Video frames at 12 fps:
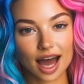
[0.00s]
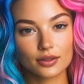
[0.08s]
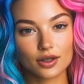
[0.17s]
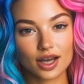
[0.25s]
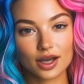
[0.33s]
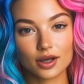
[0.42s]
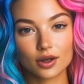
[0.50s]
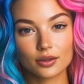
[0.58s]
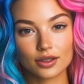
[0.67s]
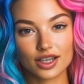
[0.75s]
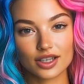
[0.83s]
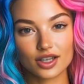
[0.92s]
If that
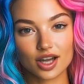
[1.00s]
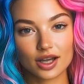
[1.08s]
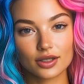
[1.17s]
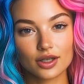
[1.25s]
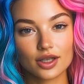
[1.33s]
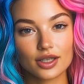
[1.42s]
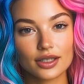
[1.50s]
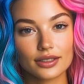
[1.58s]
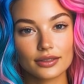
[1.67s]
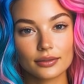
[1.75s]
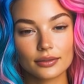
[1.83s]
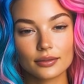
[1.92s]
sounds like you,
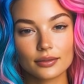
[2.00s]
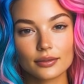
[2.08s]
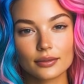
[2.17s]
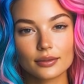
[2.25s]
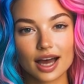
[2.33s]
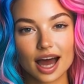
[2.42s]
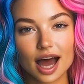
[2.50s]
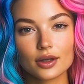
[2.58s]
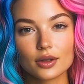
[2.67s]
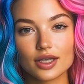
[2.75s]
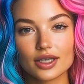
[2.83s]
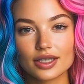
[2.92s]
stick around because
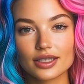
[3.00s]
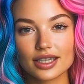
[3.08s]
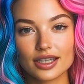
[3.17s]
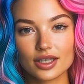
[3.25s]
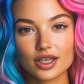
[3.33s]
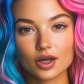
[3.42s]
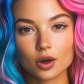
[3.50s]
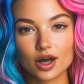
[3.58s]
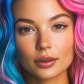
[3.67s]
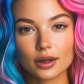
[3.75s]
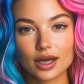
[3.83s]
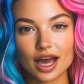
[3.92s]
today we're diving
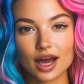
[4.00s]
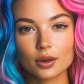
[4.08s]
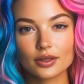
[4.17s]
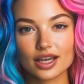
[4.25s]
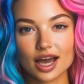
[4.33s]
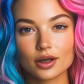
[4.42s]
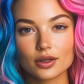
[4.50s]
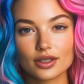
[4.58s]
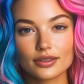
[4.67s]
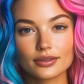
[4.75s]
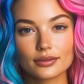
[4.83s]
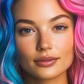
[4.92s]
deep into this
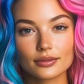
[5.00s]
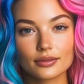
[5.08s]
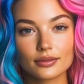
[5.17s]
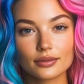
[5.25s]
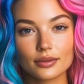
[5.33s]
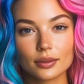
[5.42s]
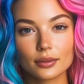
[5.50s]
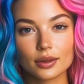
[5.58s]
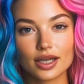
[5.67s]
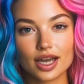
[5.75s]
topic. I